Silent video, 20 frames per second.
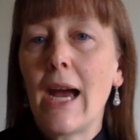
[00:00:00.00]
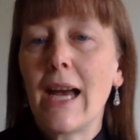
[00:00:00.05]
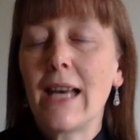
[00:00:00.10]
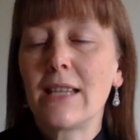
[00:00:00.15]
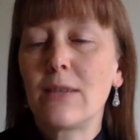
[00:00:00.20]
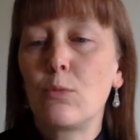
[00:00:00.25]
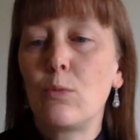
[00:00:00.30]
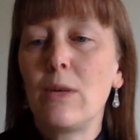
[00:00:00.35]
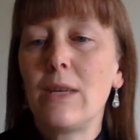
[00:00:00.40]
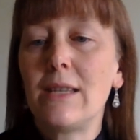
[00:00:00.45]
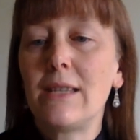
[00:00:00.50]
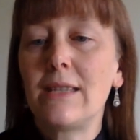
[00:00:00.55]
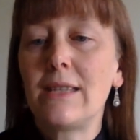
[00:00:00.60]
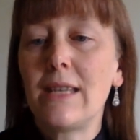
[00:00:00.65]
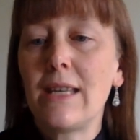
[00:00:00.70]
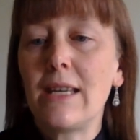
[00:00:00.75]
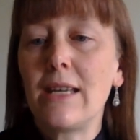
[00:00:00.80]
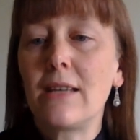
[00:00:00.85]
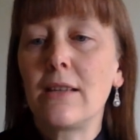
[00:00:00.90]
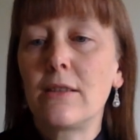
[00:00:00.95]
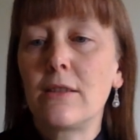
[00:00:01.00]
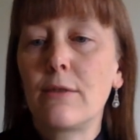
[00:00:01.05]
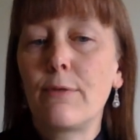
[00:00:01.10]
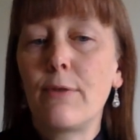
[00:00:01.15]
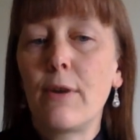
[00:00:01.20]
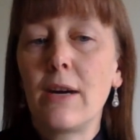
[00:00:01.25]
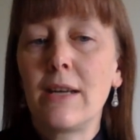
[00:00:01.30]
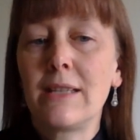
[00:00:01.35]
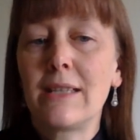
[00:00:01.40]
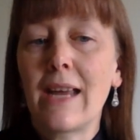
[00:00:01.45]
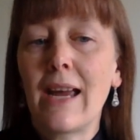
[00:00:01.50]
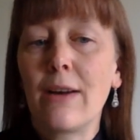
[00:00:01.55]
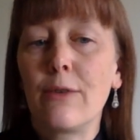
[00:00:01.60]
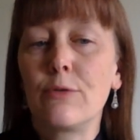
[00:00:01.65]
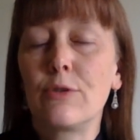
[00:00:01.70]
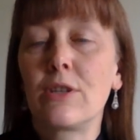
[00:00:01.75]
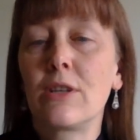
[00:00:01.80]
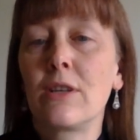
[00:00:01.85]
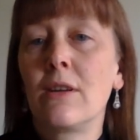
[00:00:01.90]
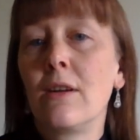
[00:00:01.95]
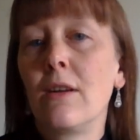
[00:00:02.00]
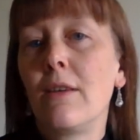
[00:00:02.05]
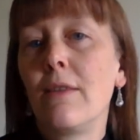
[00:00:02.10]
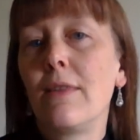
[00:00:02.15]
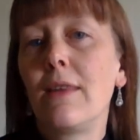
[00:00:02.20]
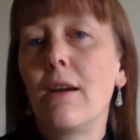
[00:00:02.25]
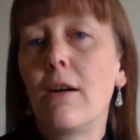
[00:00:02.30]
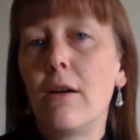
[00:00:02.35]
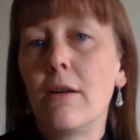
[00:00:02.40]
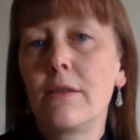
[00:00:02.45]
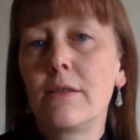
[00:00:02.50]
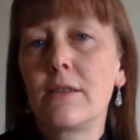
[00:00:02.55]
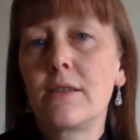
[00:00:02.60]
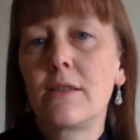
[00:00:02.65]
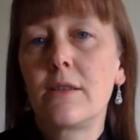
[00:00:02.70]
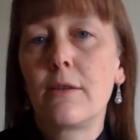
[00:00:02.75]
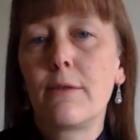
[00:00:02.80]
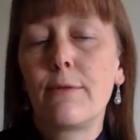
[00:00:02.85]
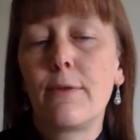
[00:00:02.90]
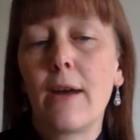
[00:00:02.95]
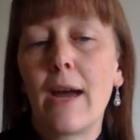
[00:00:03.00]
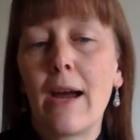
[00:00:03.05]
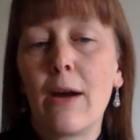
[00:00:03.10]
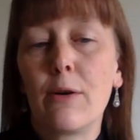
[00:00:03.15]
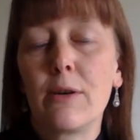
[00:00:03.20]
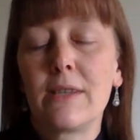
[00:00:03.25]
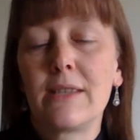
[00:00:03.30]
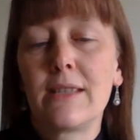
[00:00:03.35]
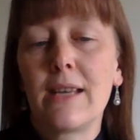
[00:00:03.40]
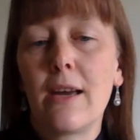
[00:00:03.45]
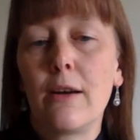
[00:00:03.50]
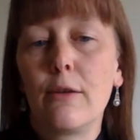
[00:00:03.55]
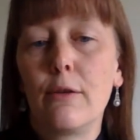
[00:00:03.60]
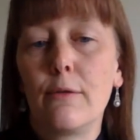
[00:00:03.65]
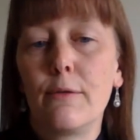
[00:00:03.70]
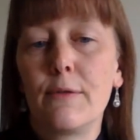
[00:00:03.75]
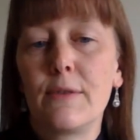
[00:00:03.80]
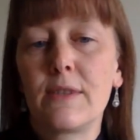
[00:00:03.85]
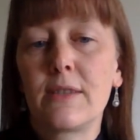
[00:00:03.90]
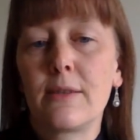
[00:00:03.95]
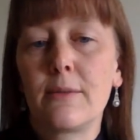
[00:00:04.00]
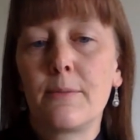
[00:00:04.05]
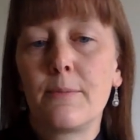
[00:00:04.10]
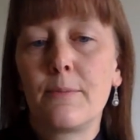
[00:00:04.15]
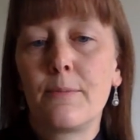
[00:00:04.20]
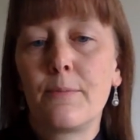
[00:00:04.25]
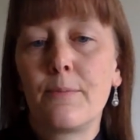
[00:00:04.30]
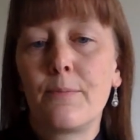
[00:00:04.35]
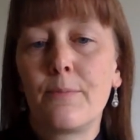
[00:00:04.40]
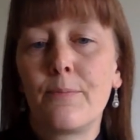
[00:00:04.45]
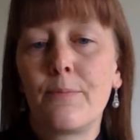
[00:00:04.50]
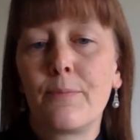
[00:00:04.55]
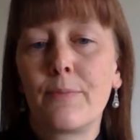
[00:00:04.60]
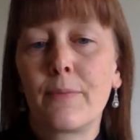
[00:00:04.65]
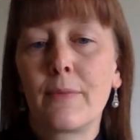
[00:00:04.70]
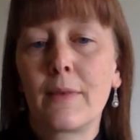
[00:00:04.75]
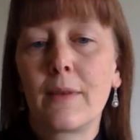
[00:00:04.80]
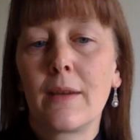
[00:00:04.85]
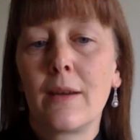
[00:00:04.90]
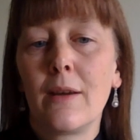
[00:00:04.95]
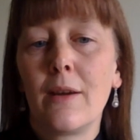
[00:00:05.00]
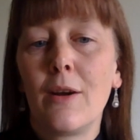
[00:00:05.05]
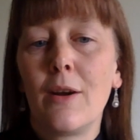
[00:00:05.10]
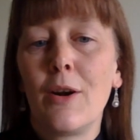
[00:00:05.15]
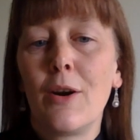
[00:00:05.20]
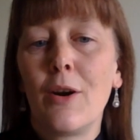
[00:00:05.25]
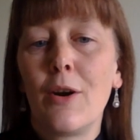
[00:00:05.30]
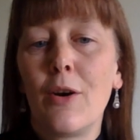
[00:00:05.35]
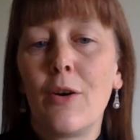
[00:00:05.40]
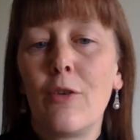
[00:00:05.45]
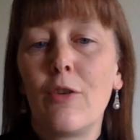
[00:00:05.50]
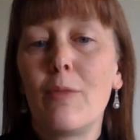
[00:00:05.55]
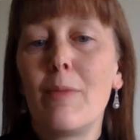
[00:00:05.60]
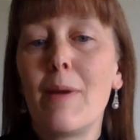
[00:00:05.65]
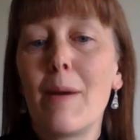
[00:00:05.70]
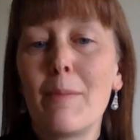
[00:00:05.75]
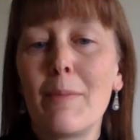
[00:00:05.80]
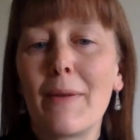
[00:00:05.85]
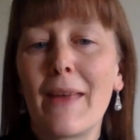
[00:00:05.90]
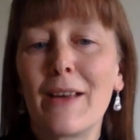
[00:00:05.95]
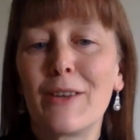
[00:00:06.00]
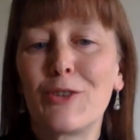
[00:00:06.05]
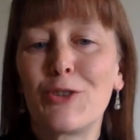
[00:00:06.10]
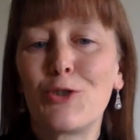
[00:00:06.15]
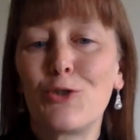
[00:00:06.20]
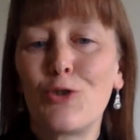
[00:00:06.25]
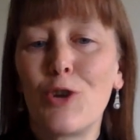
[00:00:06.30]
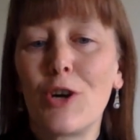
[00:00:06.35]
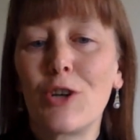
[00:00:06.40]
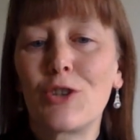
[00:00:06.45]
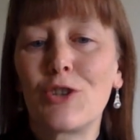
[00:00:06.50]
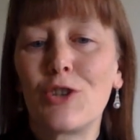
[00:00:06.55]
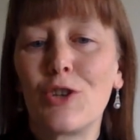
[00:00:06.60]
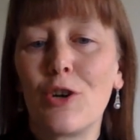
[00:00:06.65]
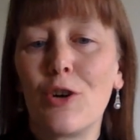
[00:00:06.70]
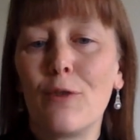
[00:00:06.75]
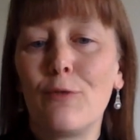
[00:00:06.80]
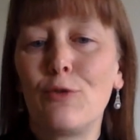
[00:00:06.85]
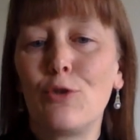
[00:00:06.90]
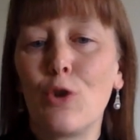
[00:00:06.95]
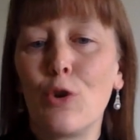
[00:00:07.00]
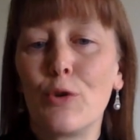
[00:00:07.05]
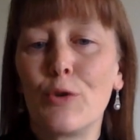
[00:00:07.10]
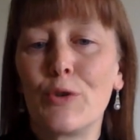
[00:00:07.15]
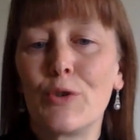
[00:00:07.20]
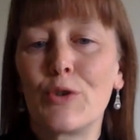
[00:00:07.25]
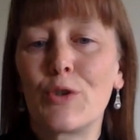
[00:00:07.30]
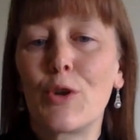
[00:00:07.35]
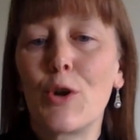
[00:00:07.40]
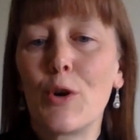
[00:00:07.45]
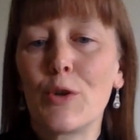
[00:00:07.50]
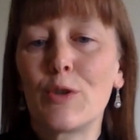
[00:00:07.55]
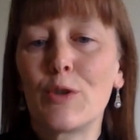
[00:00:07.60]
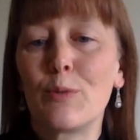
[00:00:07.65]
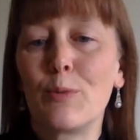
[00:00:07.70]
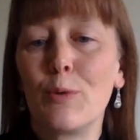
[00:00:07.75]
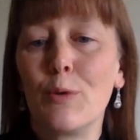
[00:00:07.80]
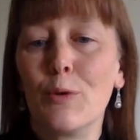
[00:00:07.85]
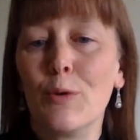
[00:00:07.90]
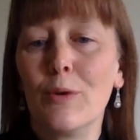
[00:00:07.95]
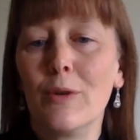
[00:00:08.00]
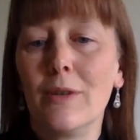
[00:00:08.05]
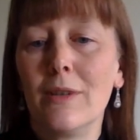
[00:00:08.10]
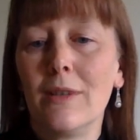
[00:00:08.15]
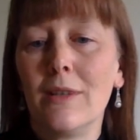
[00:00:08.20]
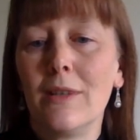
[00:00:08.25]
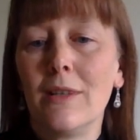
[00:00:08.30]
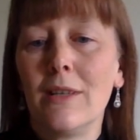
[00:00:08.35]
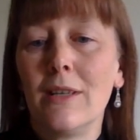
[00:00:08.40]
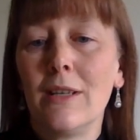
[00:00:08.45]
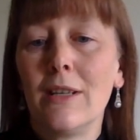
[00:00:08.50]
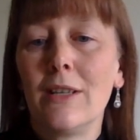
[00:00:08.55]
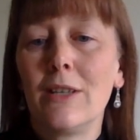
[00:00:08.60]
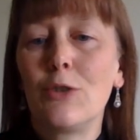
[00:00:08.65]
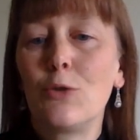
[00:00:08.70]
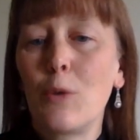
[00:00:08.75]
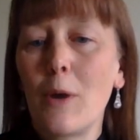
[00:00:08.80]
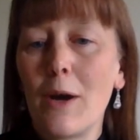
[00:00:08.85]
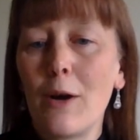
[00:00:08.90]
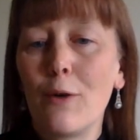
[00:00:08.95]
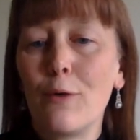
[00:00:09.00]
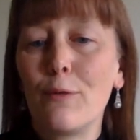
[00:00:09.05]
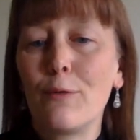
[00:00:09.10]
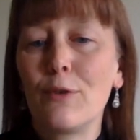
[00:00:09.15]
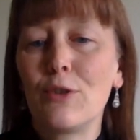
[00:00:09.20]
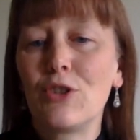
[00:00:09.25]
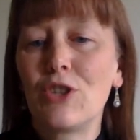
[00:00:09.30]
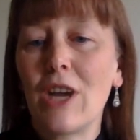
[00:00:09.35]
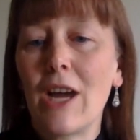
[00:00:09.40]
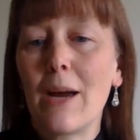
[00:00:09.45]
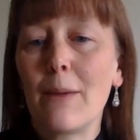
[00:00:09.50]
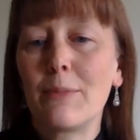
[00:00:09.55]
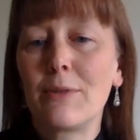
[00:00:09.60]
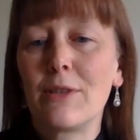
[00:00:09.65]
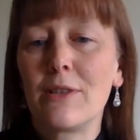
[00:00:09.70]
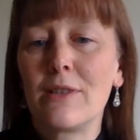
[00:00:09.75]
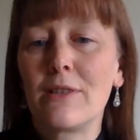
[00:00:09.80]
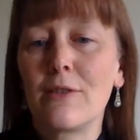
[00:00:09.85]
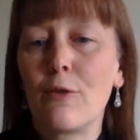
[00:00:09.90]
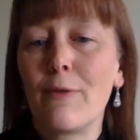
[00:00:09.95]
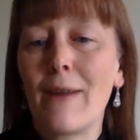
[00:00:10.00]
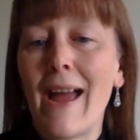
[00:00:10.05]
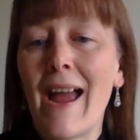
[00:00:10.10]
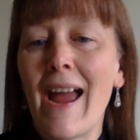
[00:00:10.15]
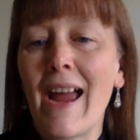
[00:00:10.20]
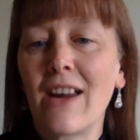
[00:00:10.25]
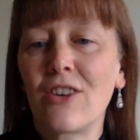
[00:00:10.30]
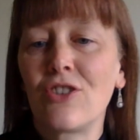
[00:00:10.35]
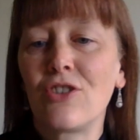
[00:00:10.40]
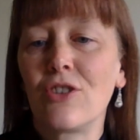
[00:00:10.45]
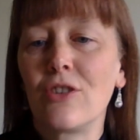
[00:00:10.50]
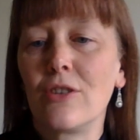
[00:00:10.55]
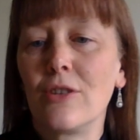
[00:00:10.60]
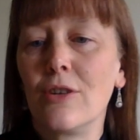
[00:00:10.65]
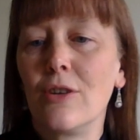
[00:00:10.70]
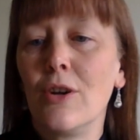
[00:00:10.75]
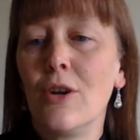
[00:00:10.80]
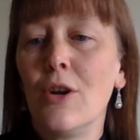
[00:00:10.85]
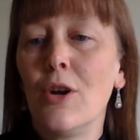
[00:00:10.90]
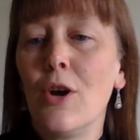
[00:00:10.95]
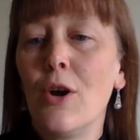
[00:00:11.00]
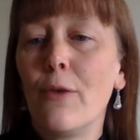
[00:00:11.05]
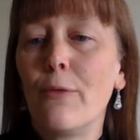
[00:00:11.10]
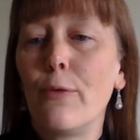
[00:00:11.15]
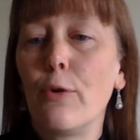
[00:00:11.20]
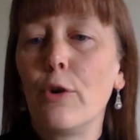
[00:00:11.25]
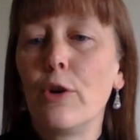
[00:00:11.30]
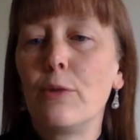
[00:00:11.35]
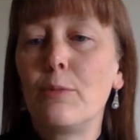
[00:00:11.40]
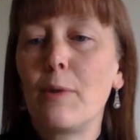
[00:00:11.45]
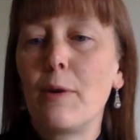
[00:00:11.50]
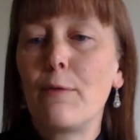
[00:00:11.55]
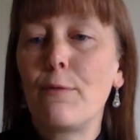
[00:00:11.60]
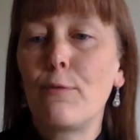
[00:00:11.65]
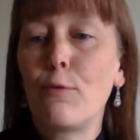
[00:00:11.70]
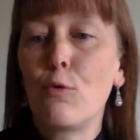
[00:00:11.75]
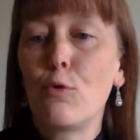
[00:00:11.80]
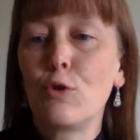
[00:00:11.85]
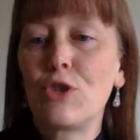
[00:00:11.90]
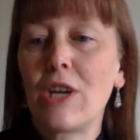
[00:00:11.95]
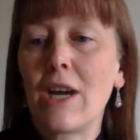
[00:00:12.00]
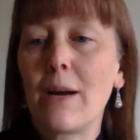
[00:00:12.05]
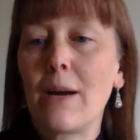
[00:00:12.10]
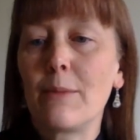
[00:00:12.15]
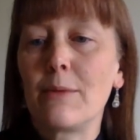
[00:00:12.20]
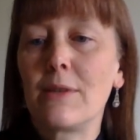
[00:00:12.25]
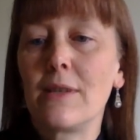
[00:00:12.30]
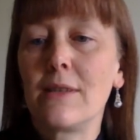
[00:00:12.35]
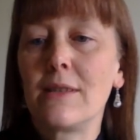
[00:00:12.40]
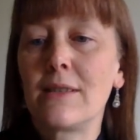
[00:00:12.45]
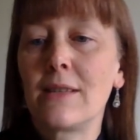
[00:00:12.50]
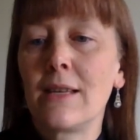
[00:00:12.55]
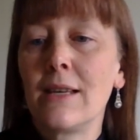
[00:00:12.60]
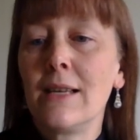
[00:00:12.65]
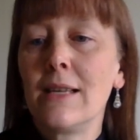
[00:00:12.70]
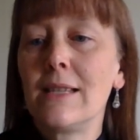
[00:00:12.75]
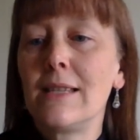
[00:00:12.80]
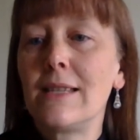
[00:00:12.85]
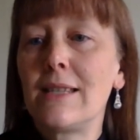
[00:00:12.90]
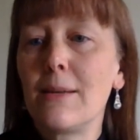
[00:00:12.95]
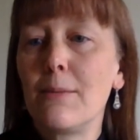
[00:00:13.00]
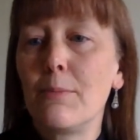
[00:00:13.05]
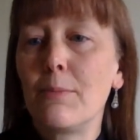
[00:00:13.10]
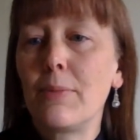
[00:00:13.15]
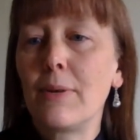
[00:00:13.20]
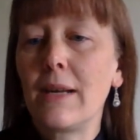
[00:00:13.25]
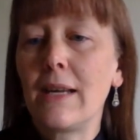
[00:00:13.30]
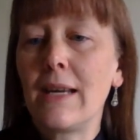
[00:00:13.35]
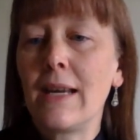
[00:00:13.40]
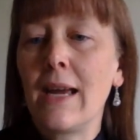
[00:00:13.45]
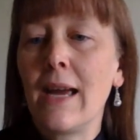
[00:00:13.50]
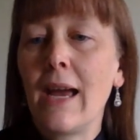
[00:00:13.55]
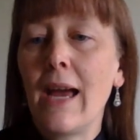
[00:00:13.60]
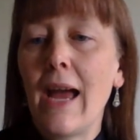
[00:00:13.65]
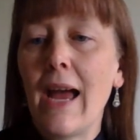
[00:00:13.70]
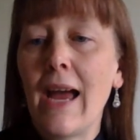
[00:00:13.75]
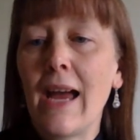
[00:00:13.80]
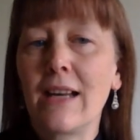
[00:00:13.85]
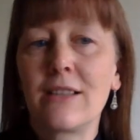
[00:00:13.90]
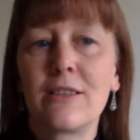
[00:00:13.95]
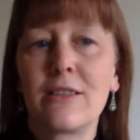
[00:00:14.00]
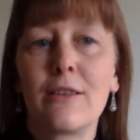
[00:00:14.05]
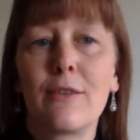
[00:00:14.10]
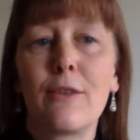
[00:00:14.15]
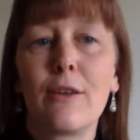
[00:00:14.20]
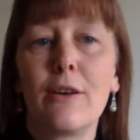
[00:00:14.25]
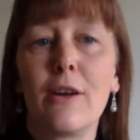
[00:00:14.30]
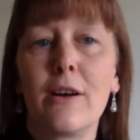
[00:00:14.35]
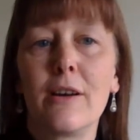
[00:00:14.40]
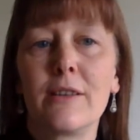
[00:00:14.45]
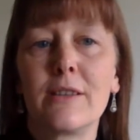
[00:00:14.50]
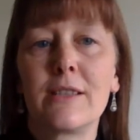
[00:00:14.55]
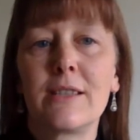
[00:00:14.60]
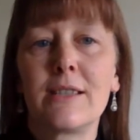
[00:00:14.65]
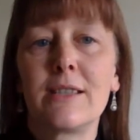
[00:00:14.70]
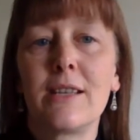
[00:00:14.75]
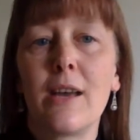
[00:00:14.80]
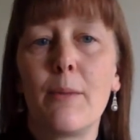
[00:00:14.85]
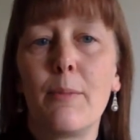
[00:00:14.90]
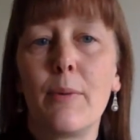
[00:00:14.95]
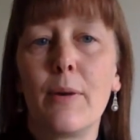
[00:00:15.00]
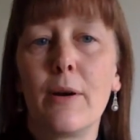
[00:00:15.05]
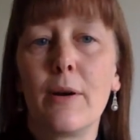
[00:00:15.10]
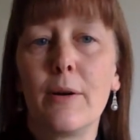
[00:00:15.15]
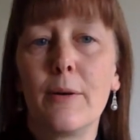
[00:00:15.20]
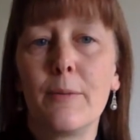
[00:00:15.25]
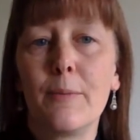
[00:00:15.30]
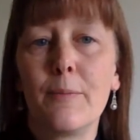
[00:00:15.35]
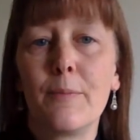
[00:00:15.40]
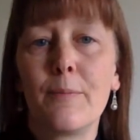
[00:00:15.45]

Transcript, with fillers: as we seek to find out the answer for ourselves. Remember that structure of John's Gospel 12 chapters of action, followed by four chapters simply at the Last Supper.